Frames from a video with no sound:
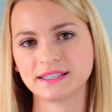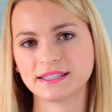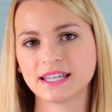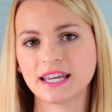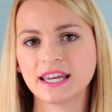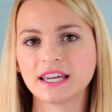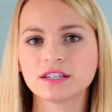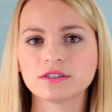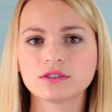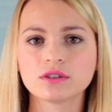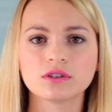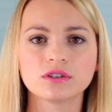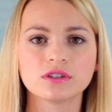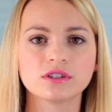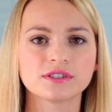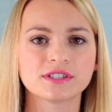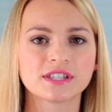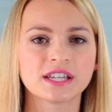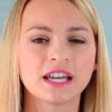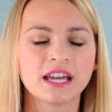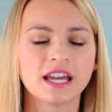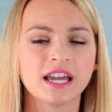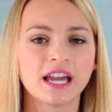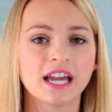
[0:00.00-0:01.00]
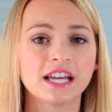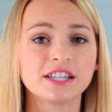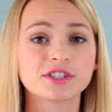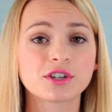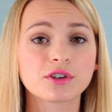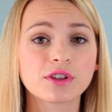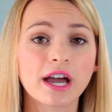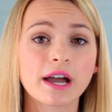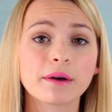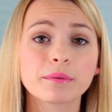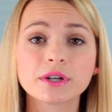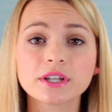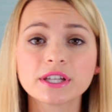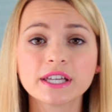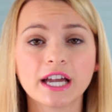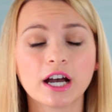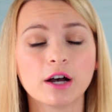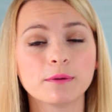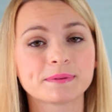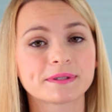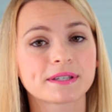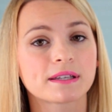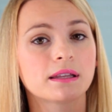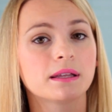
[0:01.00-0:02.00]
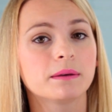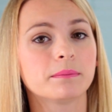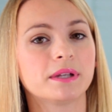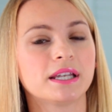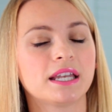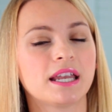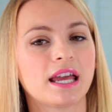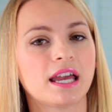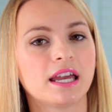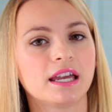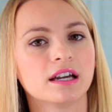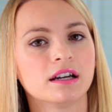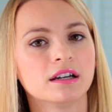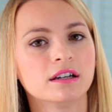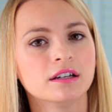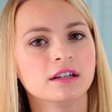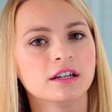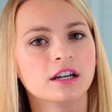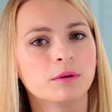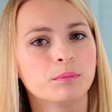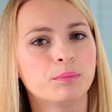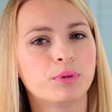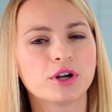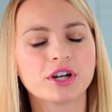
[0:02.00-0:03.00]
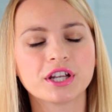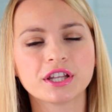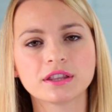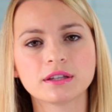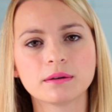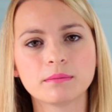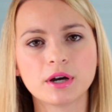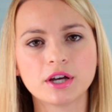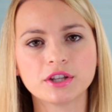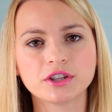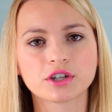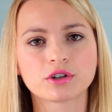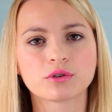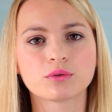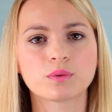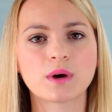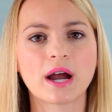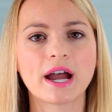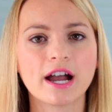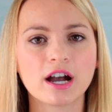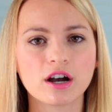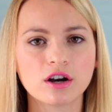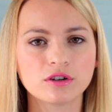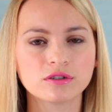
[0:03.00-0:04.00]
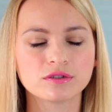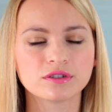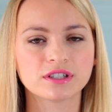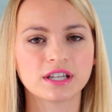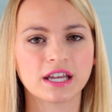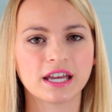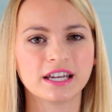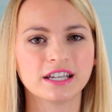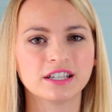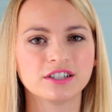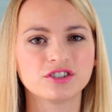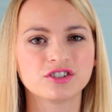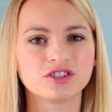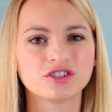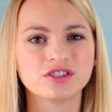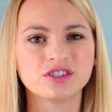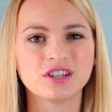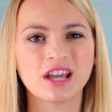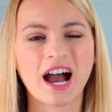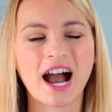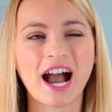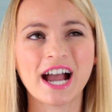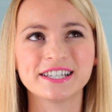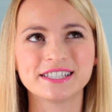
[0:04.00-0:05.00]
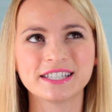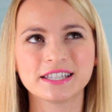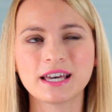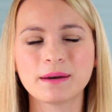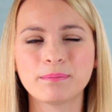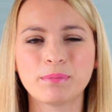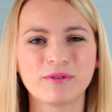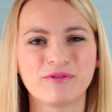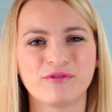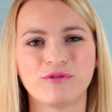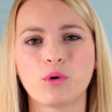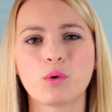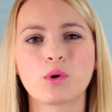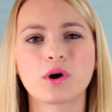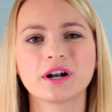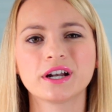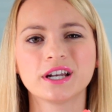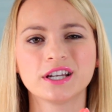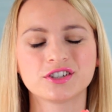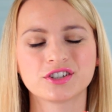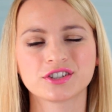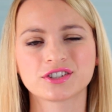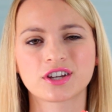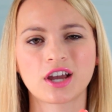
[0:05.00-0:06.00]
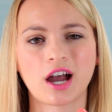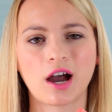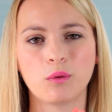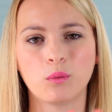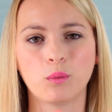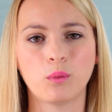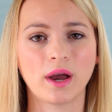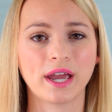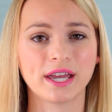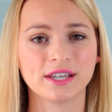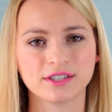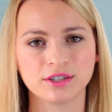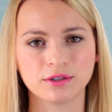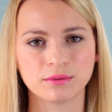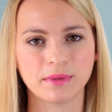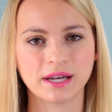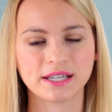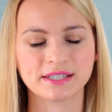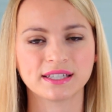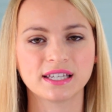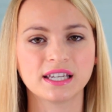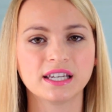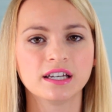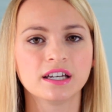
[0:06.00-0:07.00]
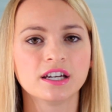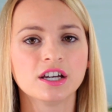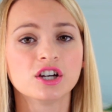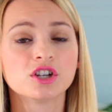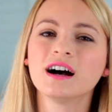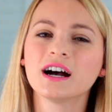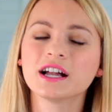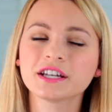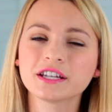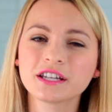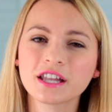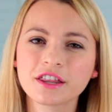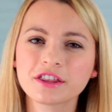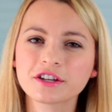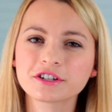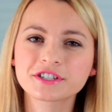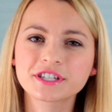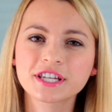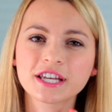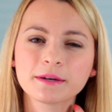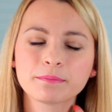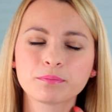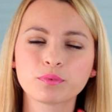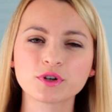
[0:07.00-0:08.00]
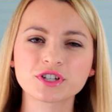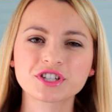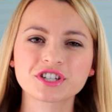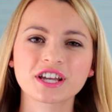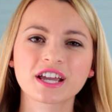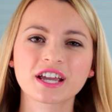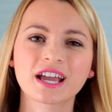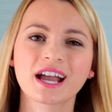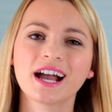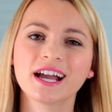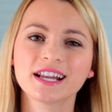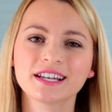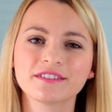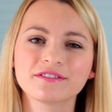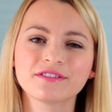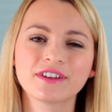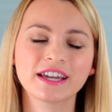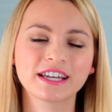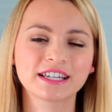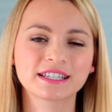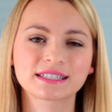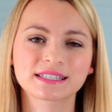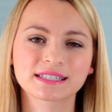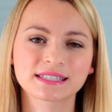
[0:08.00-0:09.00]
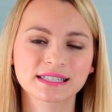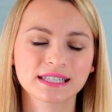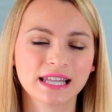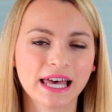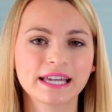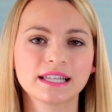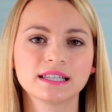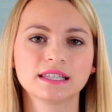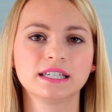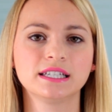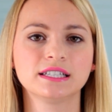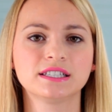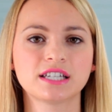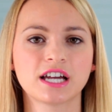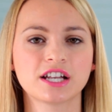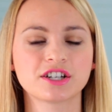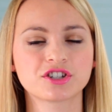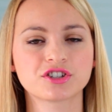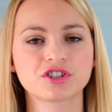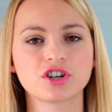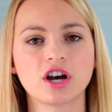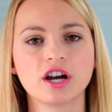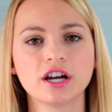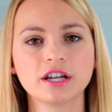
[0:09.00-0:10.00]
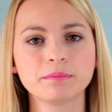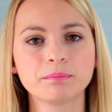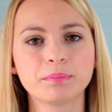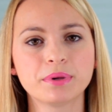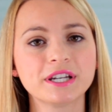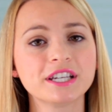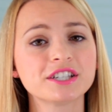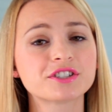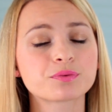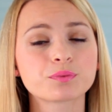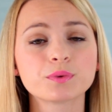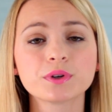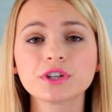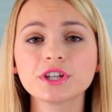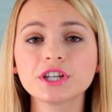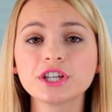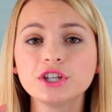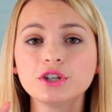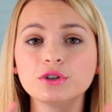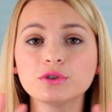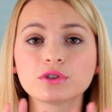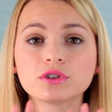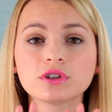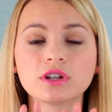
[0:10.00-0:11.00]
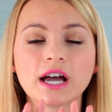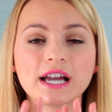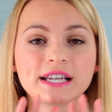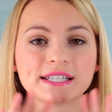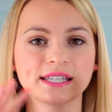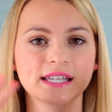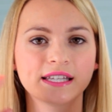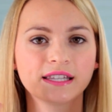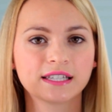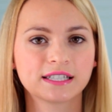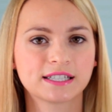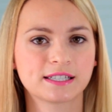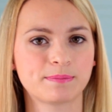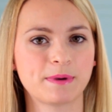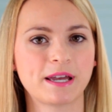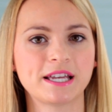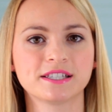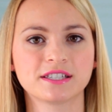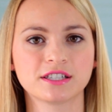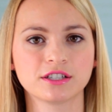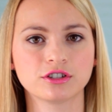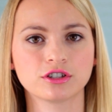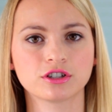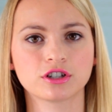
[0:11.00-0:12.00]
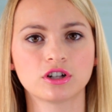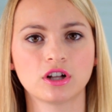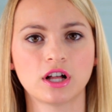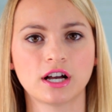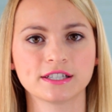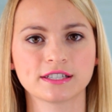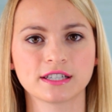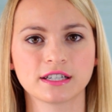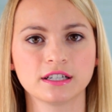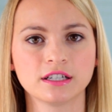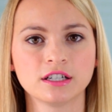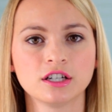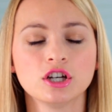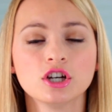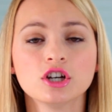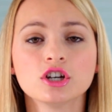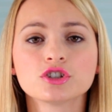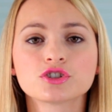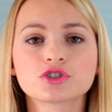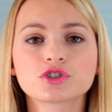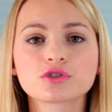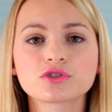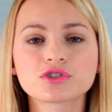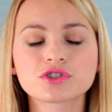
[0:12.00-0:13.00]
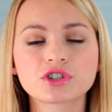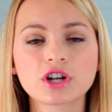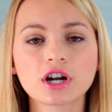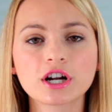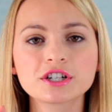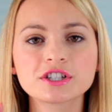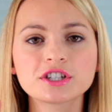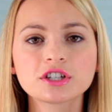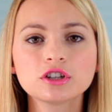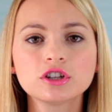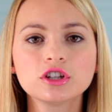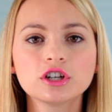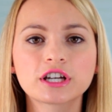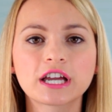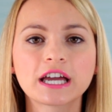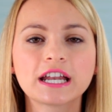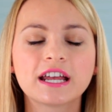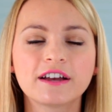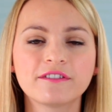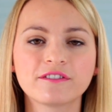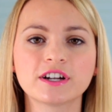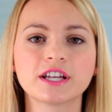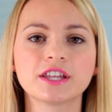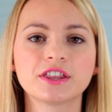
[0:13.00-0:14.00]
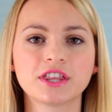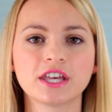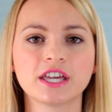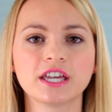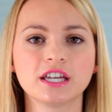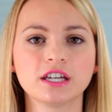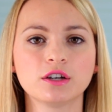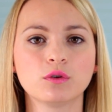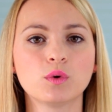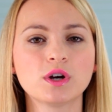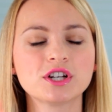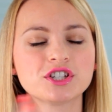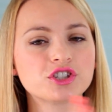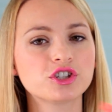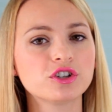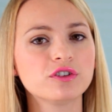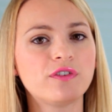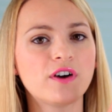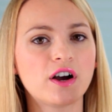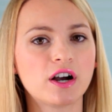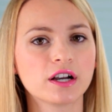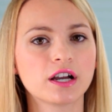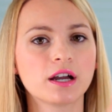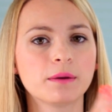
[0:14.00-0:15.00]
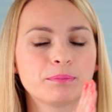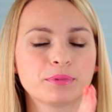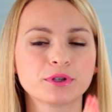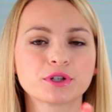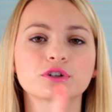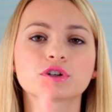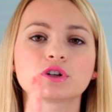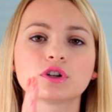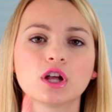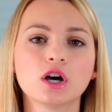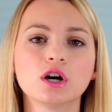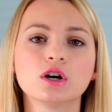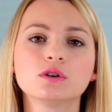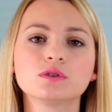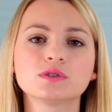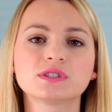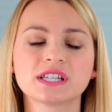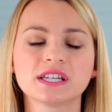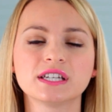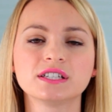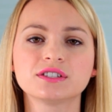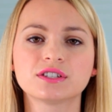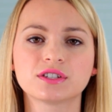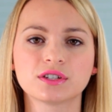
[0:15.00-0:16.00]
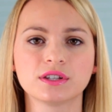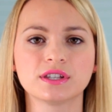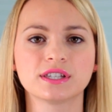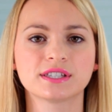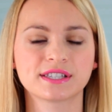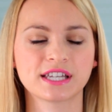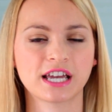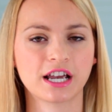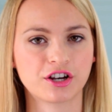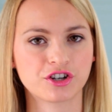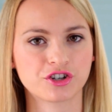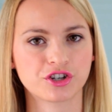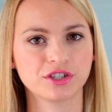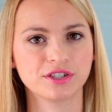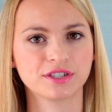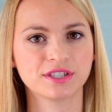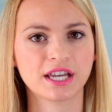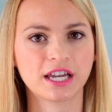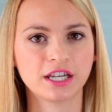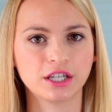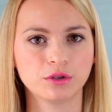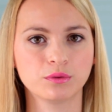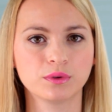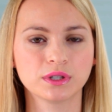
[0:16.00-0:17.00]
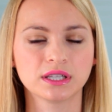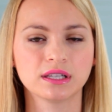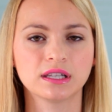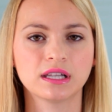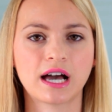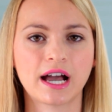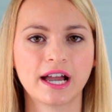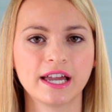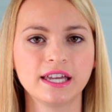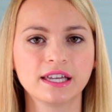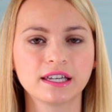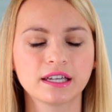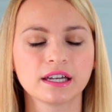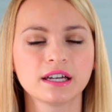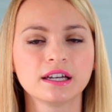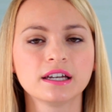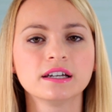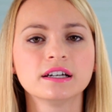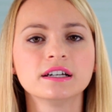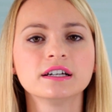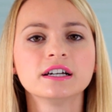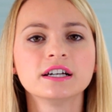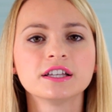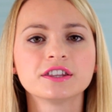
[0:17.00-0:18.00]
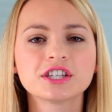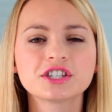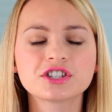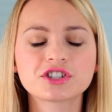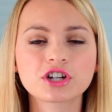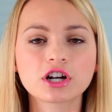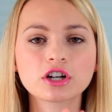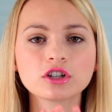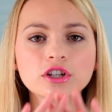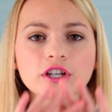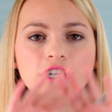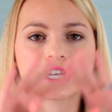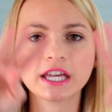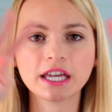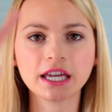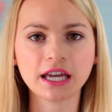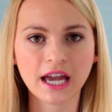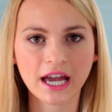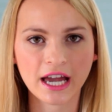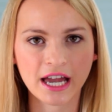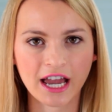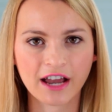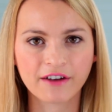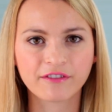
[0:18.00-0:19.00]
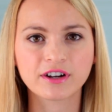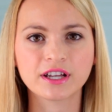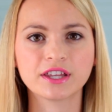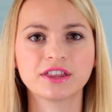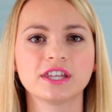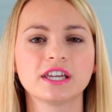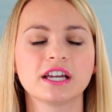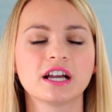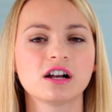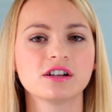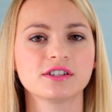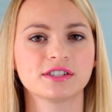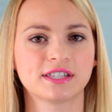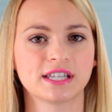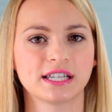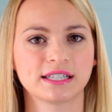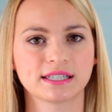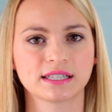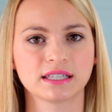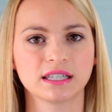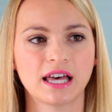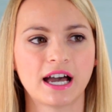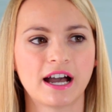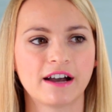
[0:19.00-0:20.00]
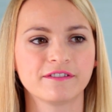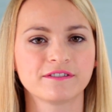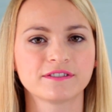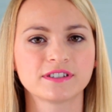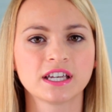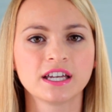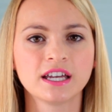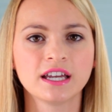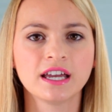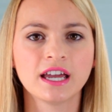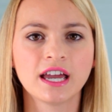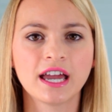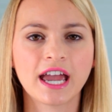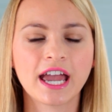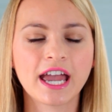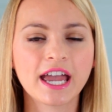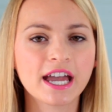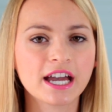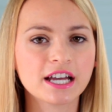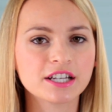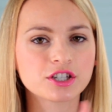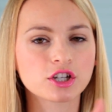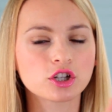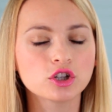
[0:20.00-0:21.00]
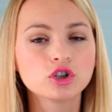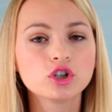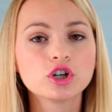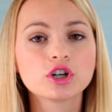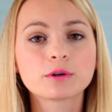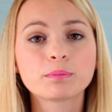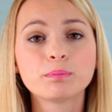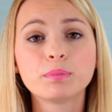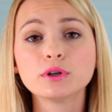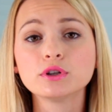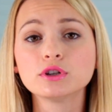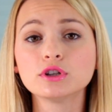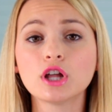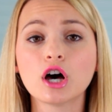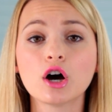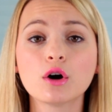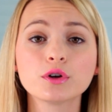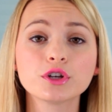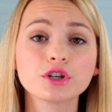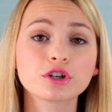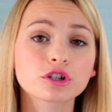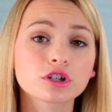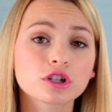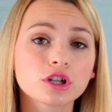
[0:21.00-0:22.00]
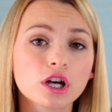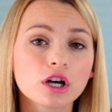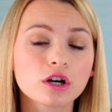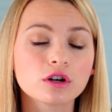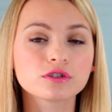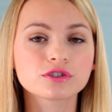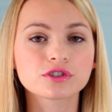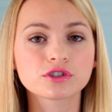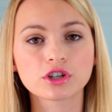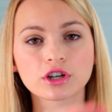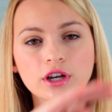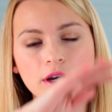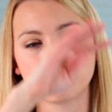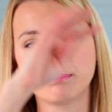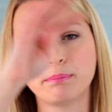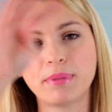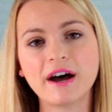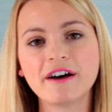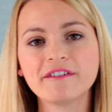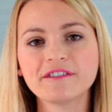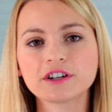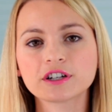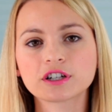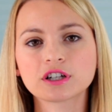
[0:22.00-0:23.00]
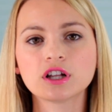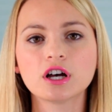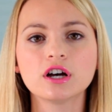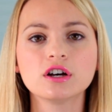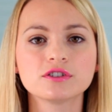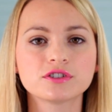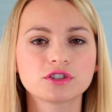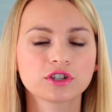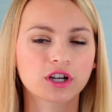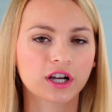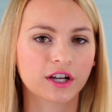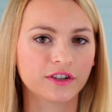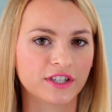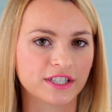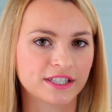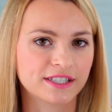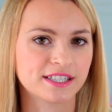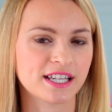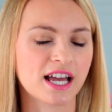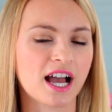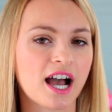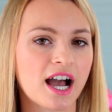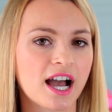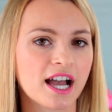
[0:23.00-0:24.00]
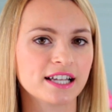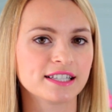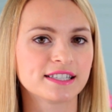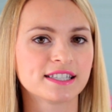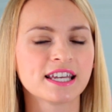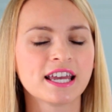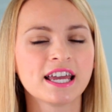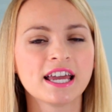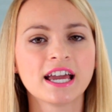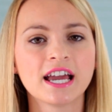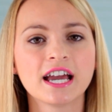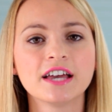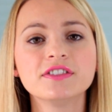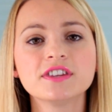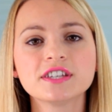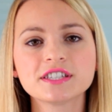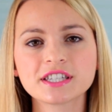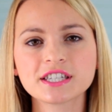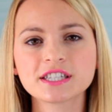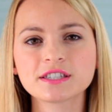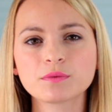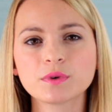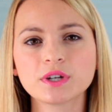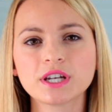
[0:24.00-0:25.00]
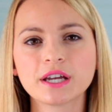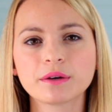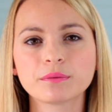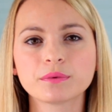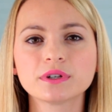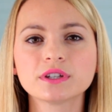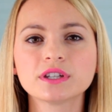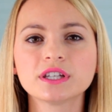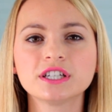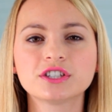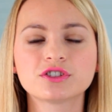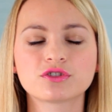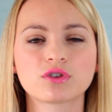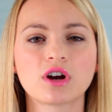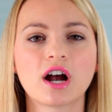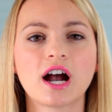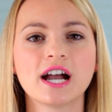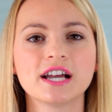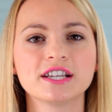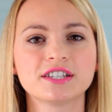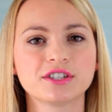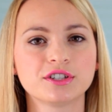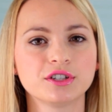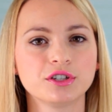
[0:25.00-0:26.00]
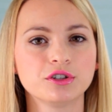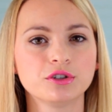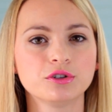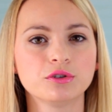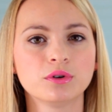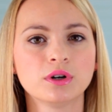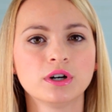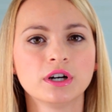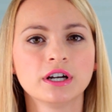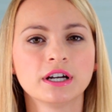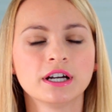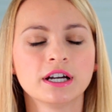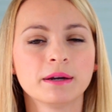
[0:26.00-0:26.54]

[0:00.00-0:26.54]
sandals, and so that really helps eliminate putting them on the ground. And I did that before and it just got way too messy. And another tip, which I kind of like slightly touched on, but it's really utilizing the space in your closet. So start to look at everything. Once you've hung up your clothes into the sections that you would like, then start looking at everything else that's left. And look below your clothes, look above your clothes, look on the sides. And this is when I really try to